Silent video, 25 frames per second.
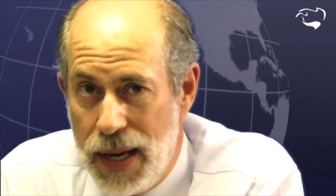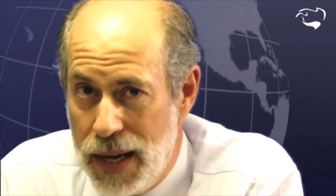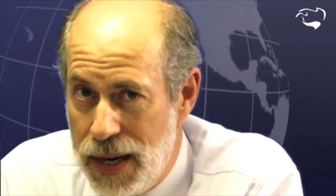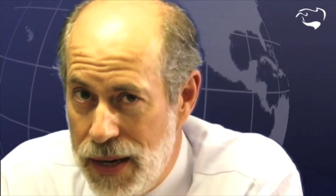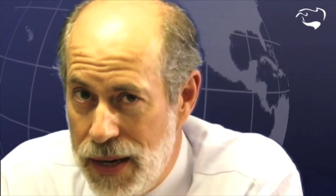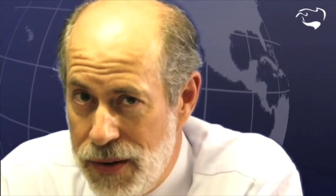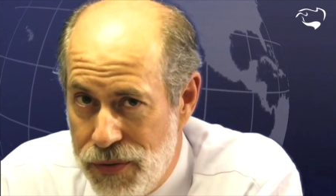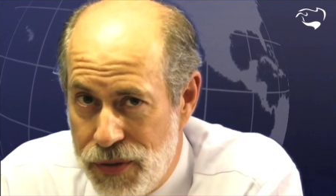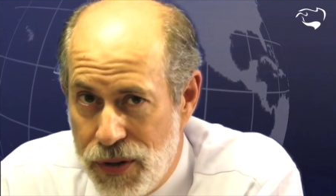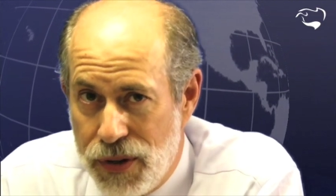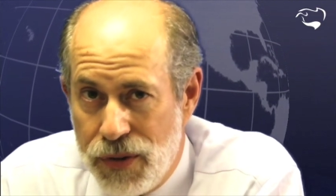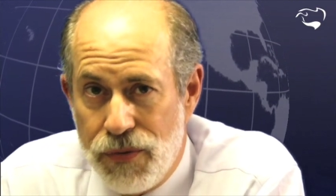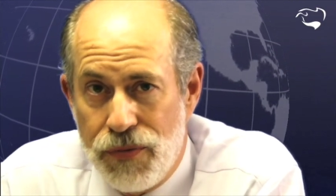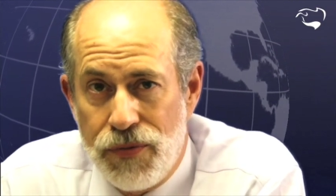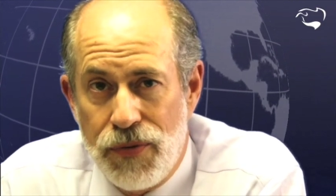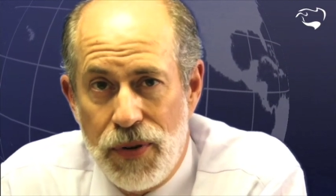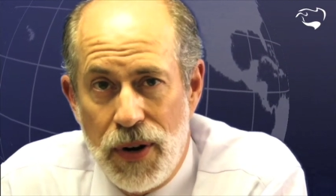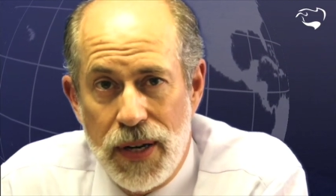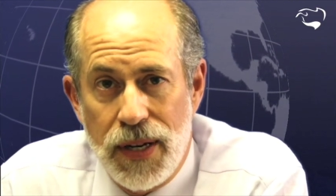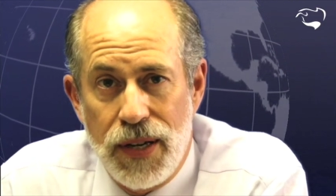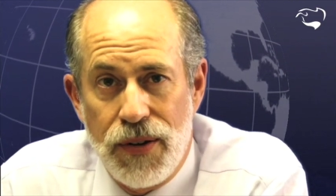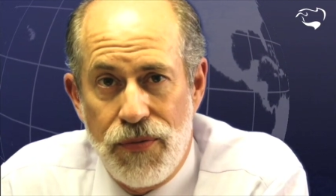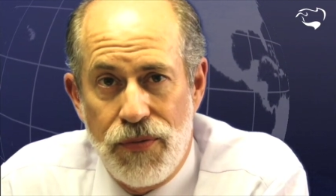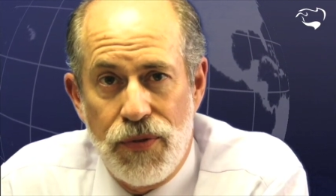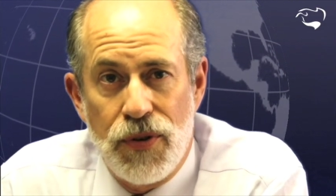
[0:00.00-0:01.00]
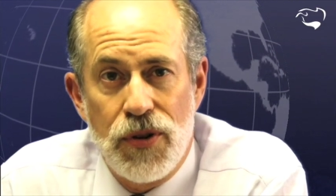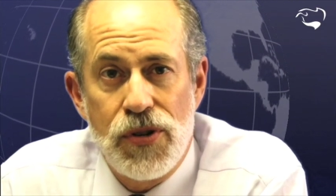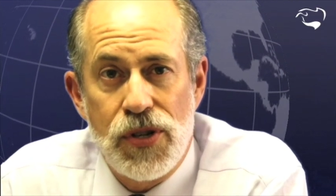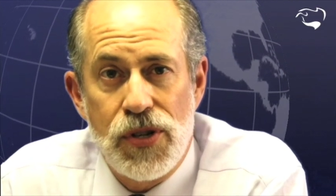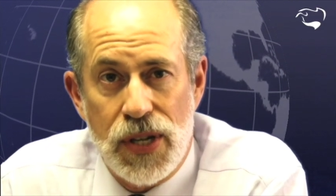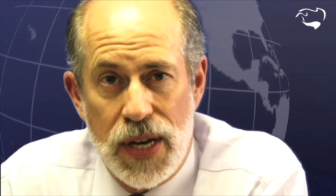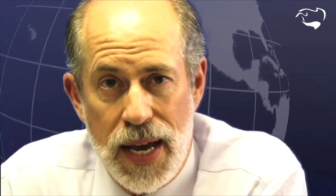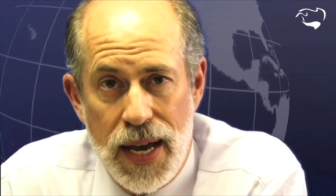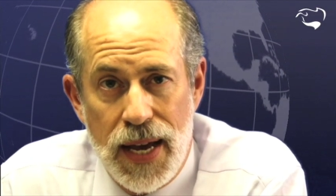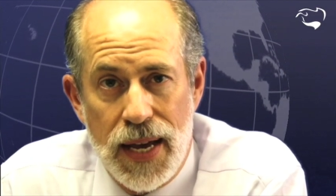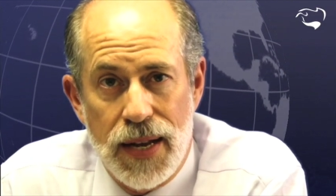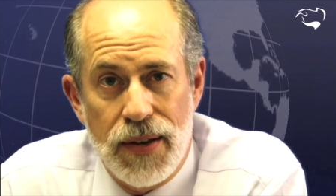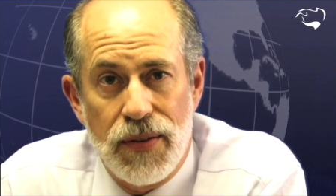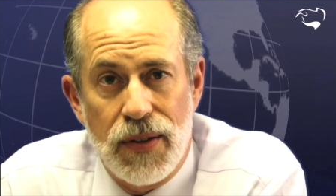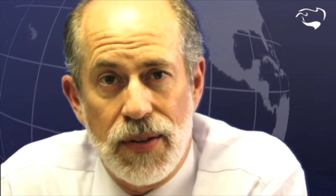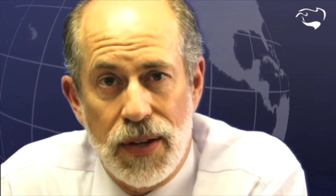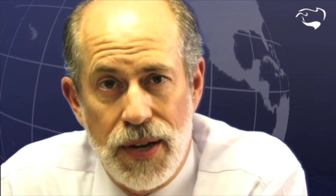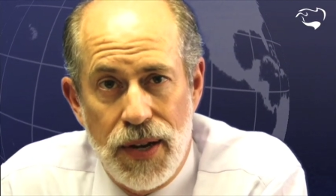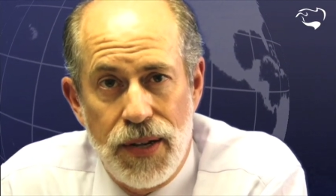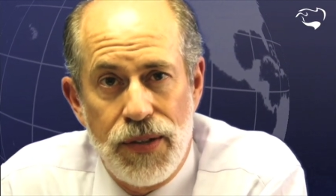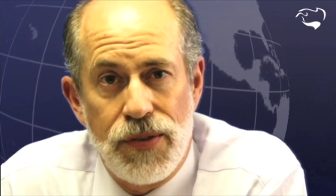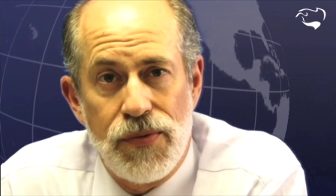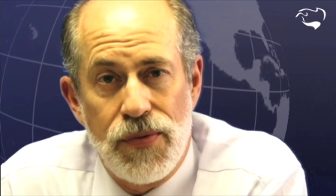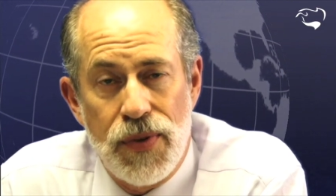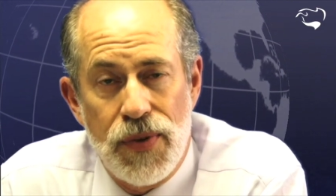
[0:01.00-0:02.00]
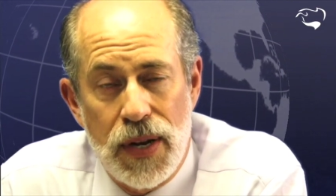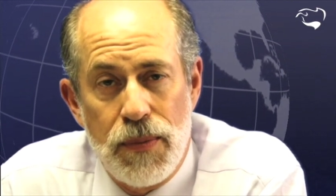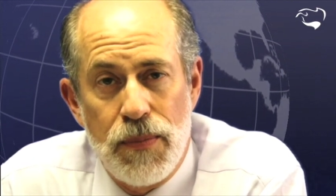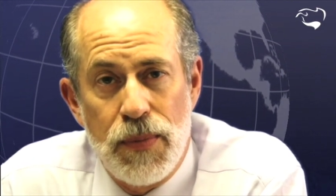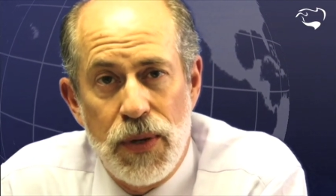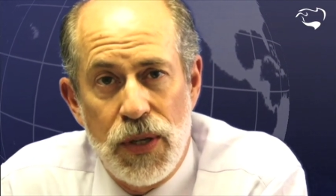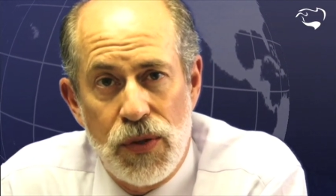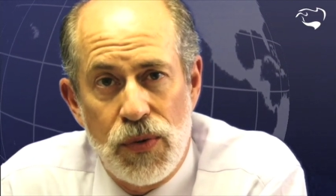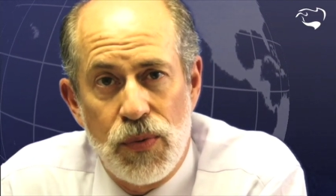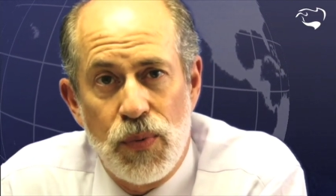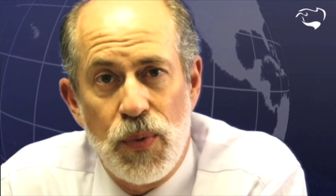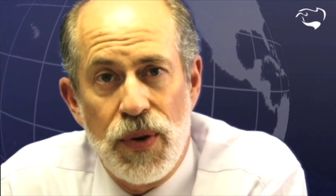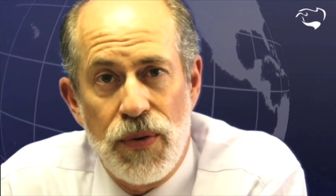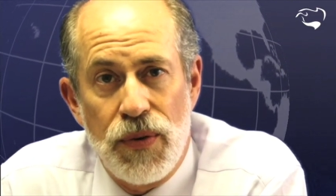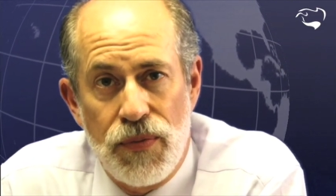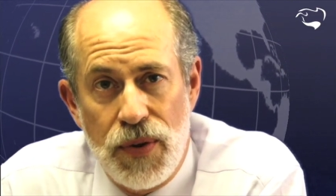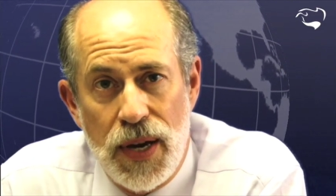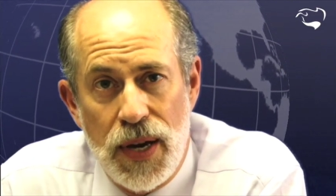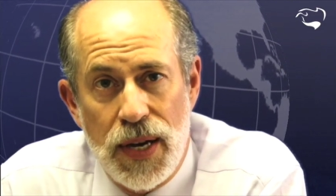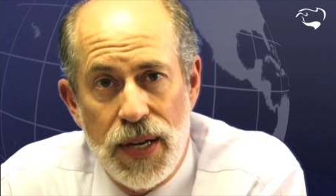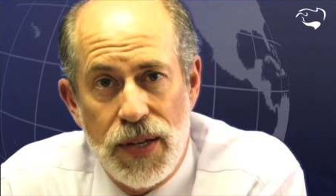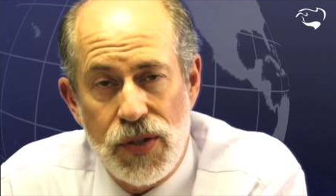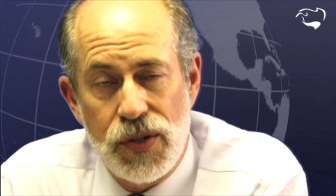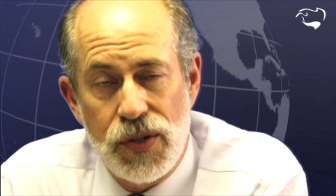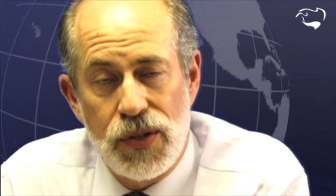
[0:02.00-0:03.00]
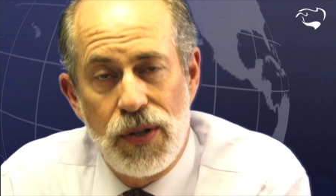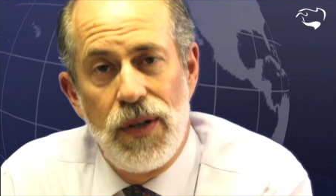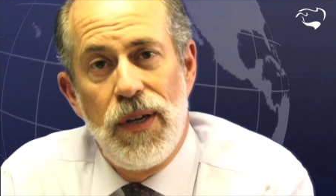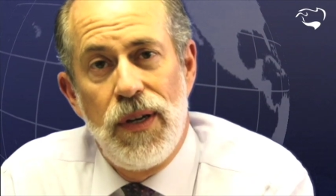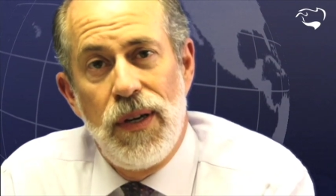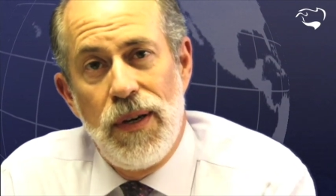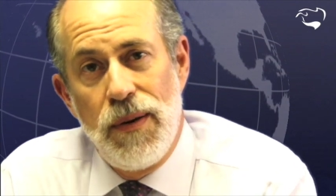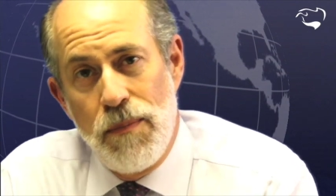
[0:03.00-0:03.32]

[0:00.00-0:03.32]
and have confronted firsthand the kinds of enemies we face